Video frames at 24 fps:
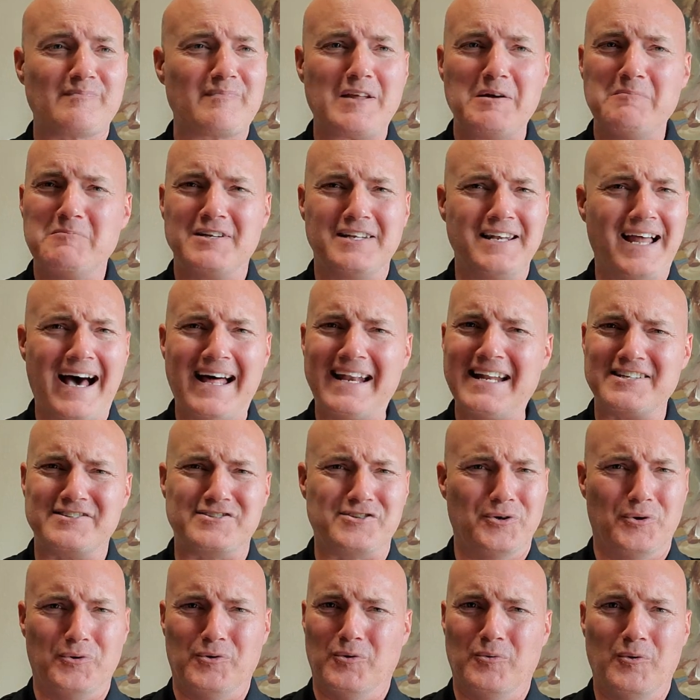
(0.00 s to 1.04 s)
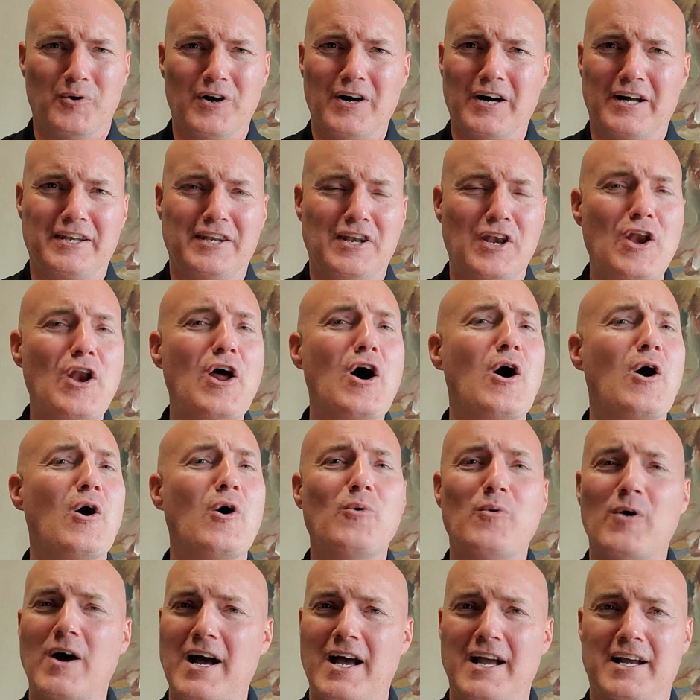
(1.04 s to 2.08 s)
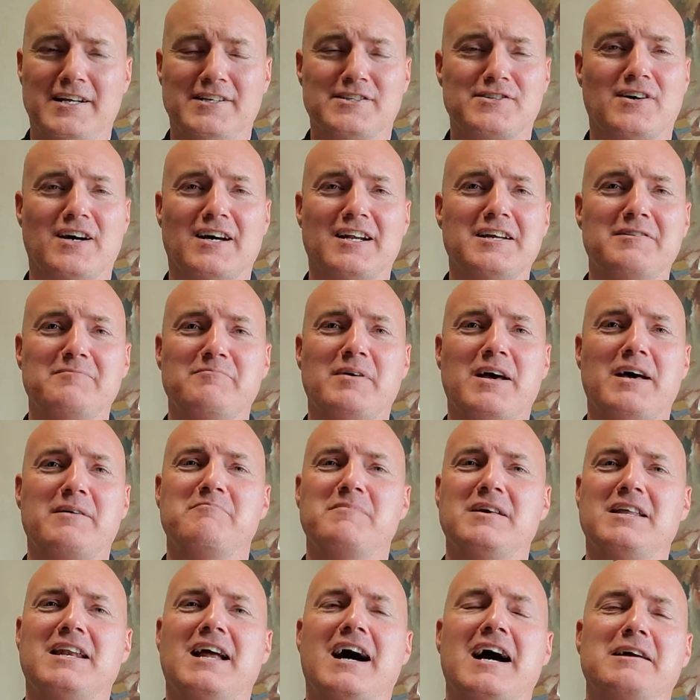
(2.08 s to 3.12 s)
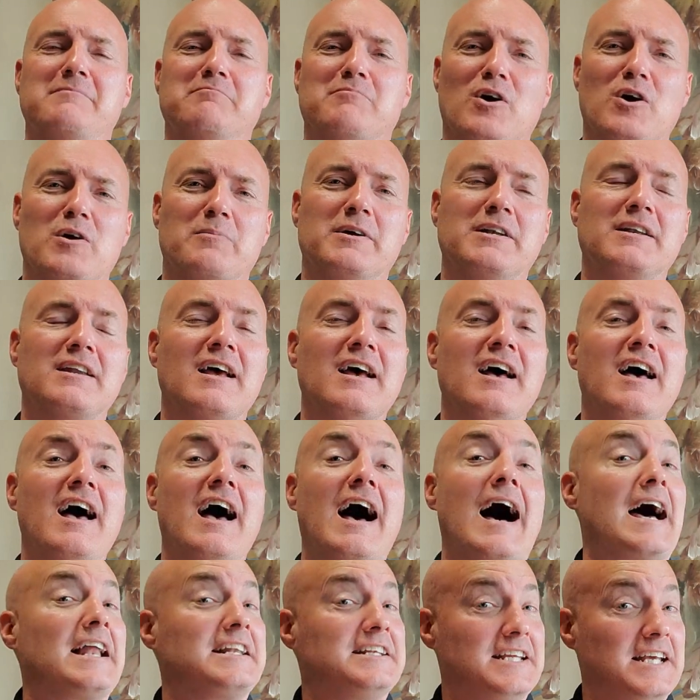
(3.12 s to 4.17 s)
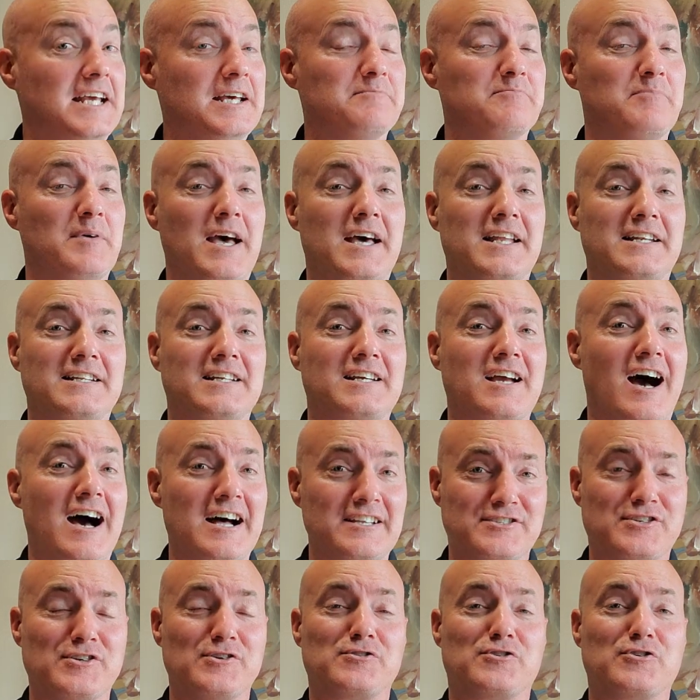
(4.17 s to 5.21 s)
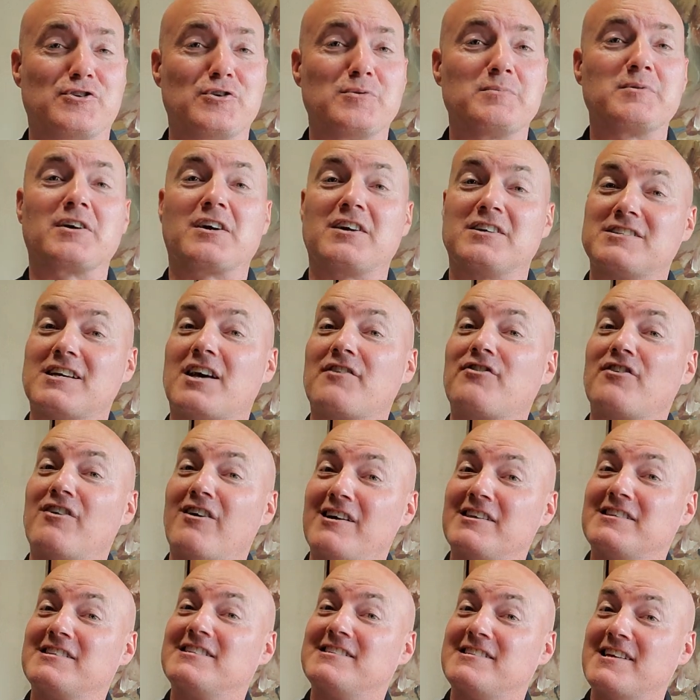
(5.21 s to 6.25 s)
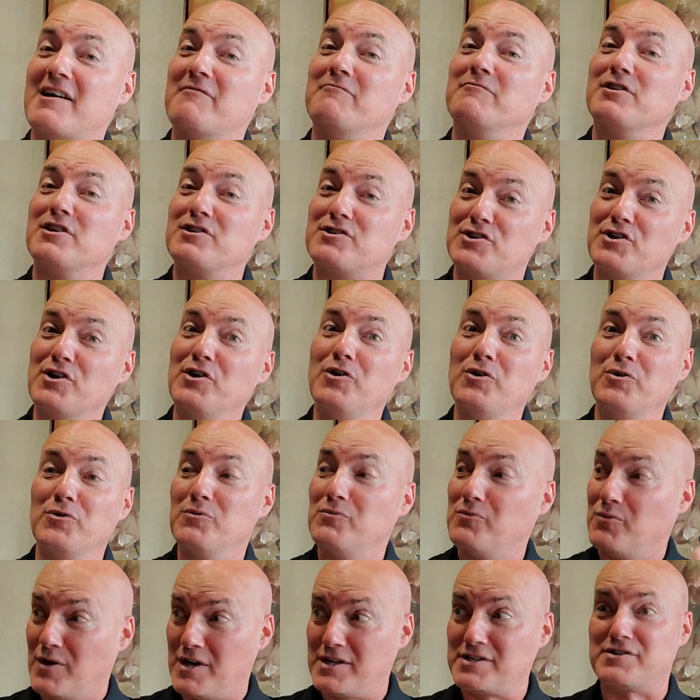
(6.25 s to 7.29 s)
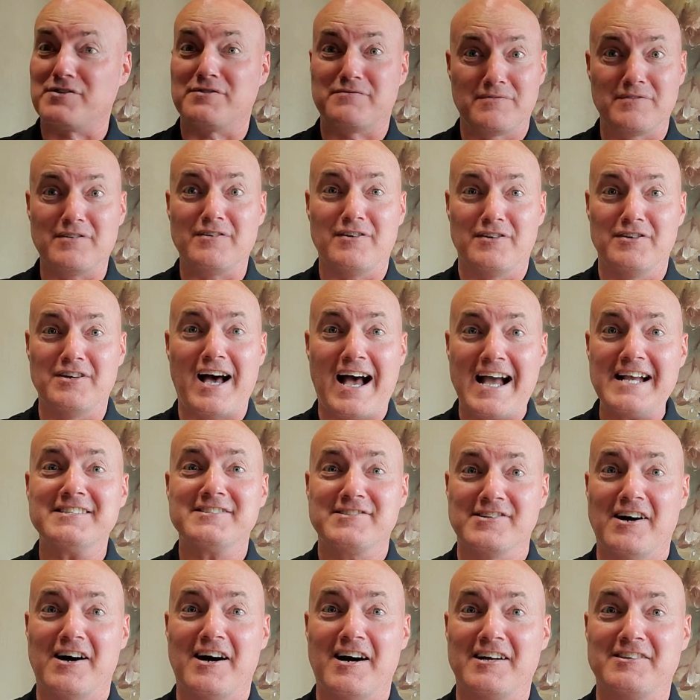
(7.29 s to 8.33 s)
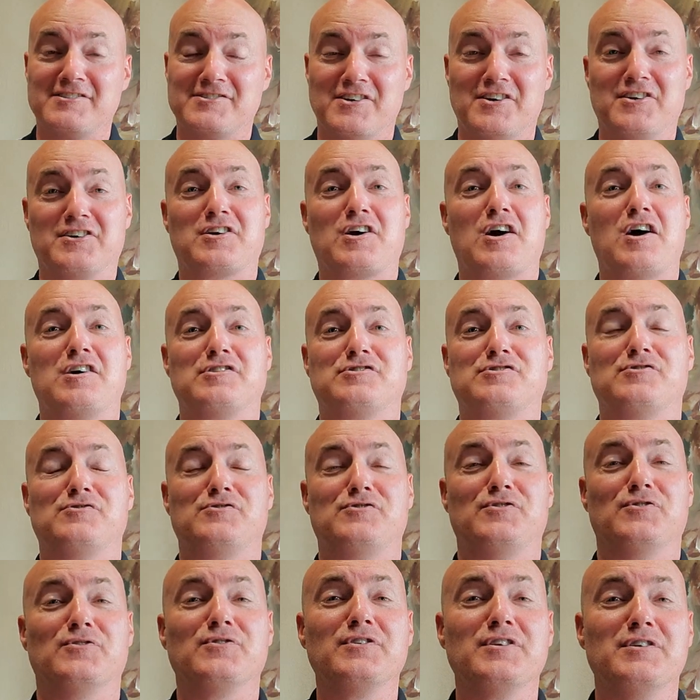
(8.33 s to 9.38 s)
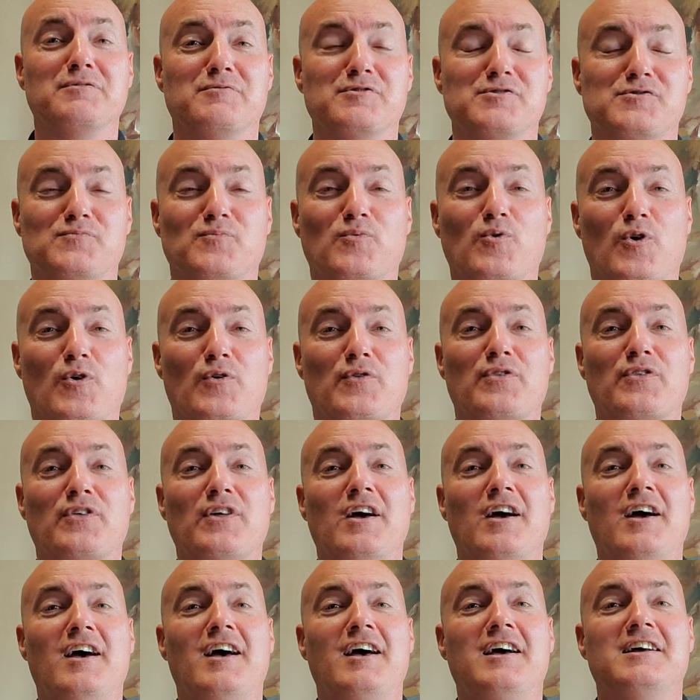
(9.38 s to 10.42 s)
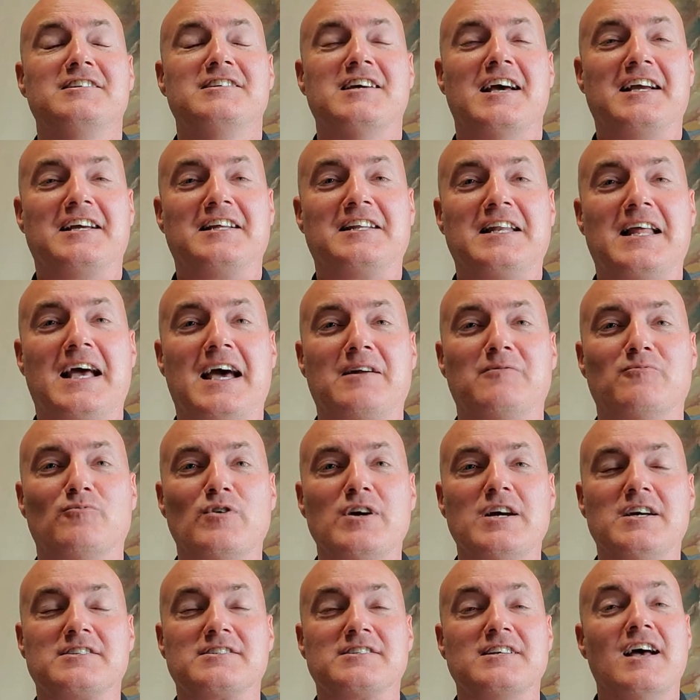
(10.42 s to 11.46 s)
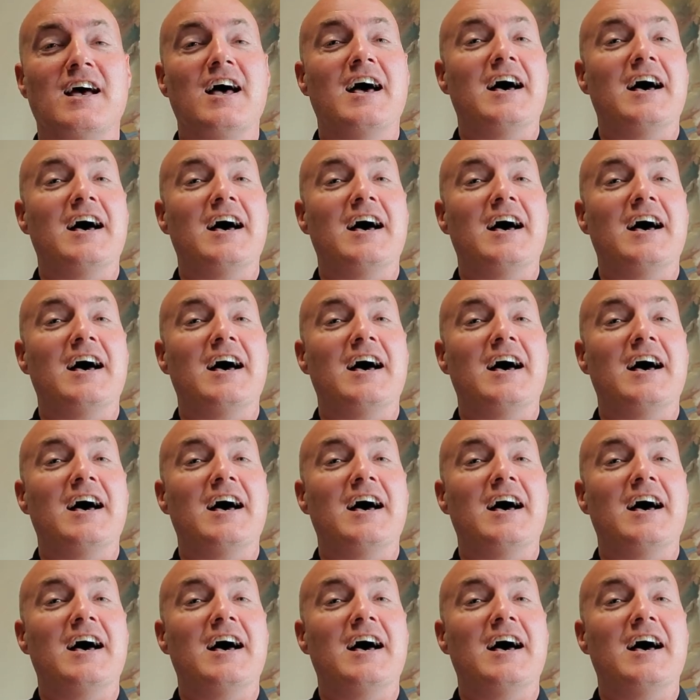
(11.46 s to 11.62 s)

but not at 2-1, no way. So I didn't bet Midnight Bourbon. I did bet Concert Tour because I thought 7-2 was a nice odds on Concert Tour, and it was worth taking that risk.